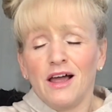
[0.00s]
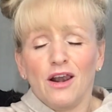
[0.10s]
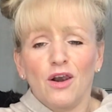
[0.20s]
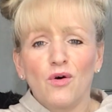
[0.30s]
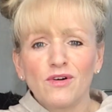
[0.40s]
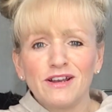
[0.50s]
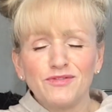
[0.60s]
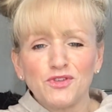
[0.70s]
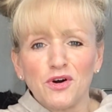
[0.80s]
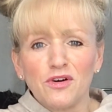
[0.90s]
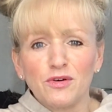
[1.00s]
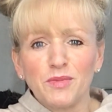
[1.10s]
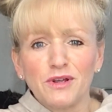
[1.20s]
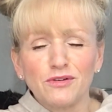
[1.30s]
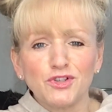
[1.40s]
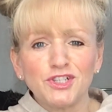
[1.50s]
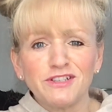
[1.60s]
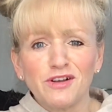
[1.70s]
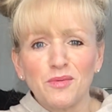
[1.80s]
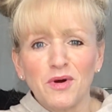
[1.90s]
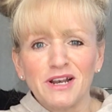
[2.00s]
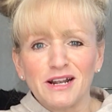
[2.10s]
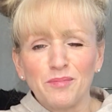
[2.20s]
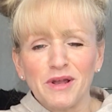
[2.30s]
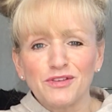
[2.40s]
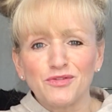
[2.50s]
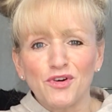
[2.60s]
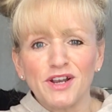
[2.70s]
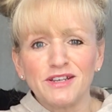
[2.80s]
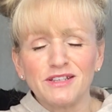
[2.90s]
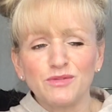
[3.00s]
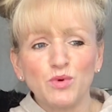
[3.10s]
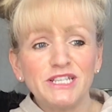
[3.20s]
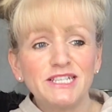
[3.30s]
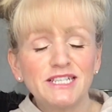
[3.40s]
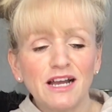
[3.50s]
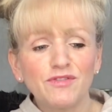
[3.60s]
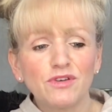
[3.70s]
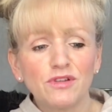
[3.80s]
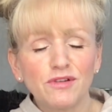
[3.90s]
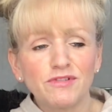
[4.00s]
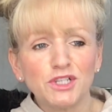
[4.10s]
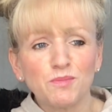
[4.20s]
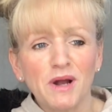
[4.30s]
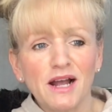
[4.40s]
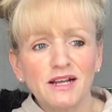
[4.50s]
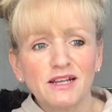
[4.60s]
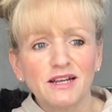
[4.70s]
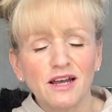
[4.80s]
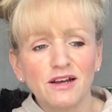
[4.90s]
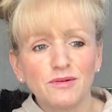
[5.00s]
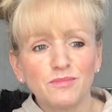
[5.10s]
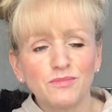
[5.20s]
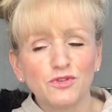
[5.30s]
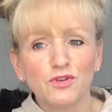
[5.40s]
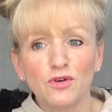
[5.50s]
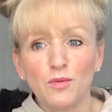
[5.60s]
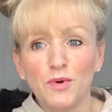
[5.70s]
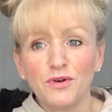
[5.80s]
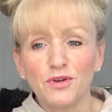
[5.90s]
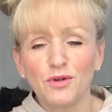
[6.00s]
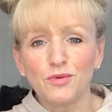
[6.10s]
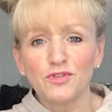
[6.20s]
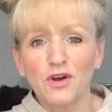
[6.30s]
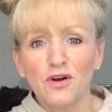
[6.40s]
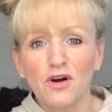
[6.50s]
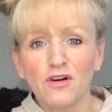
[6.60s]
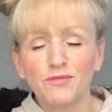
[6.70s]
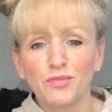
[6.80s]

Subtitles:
long live Zara, because she's like my little best friend. We did have another Ridgeback, Solomon, who was her half